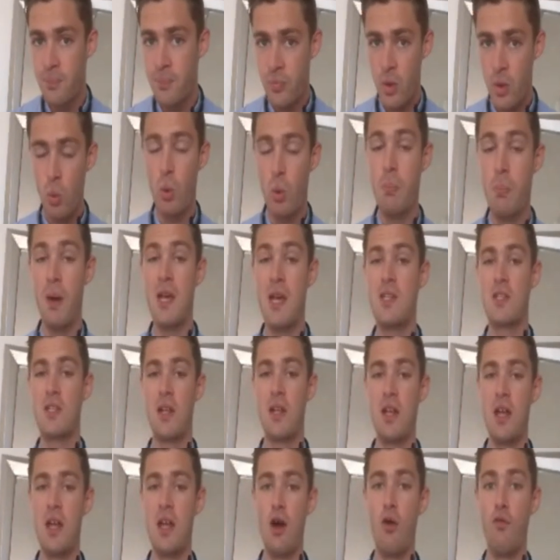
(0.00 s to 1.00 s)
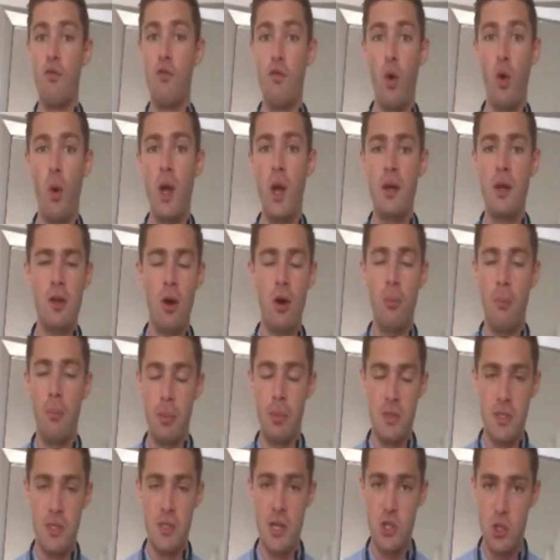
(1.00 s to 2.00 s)
we basically avoid
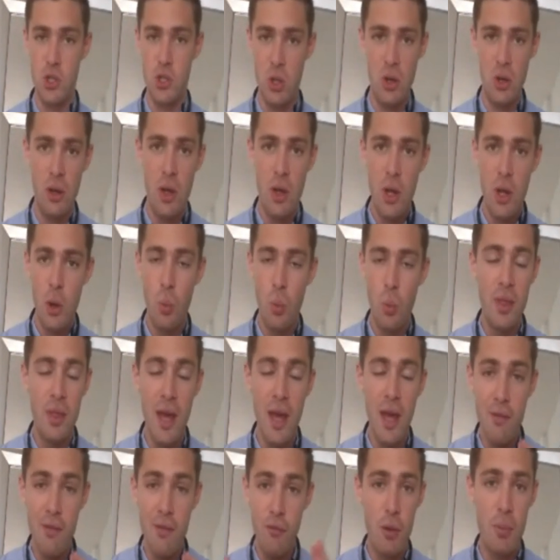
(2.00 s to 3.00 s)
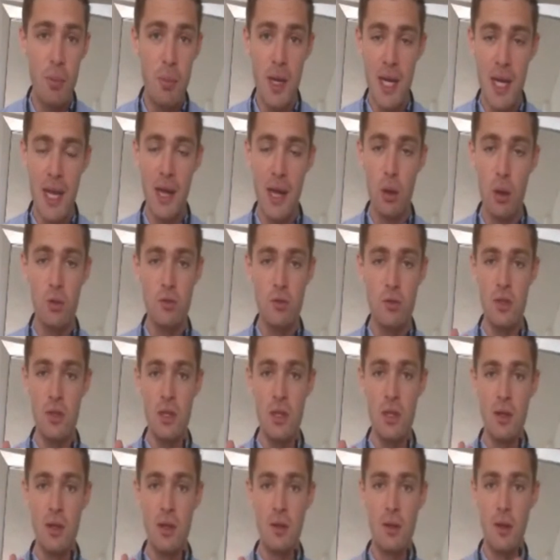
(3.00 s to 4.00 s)
competition with everybody else
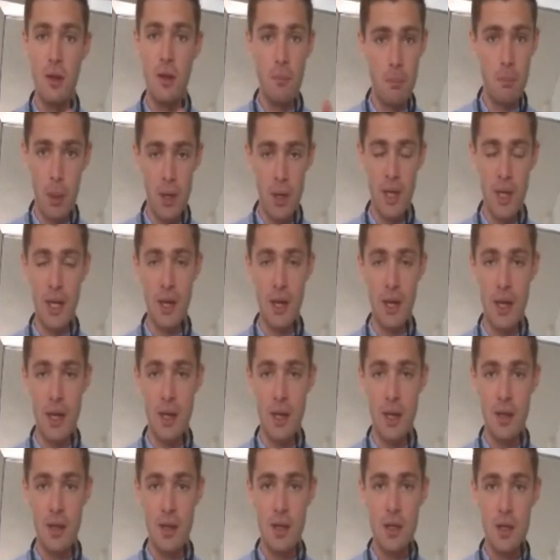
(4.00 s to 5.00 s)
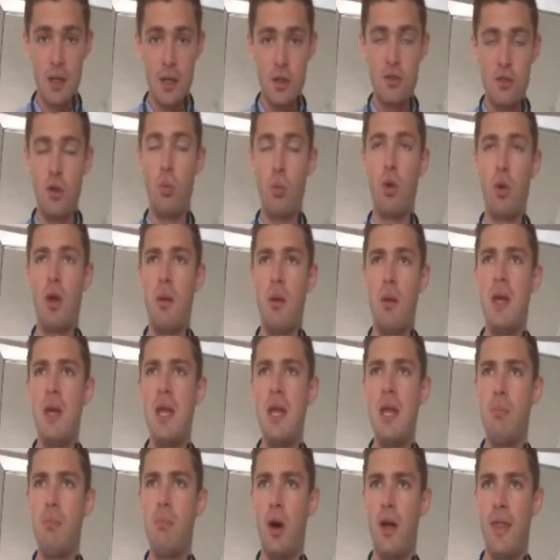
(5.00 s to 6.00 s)
completely. So what I mean
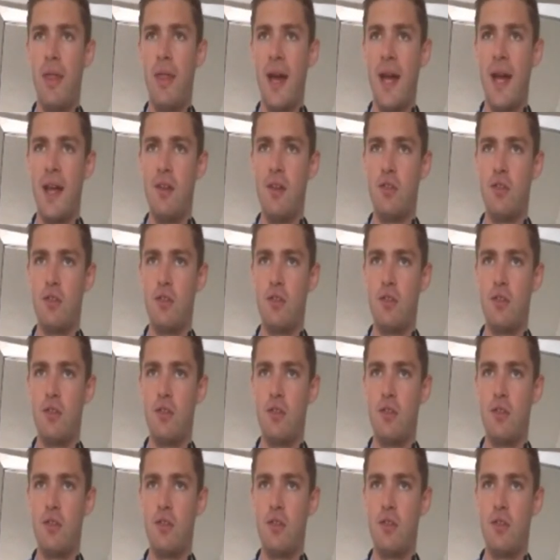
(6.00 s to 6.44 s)
by that is,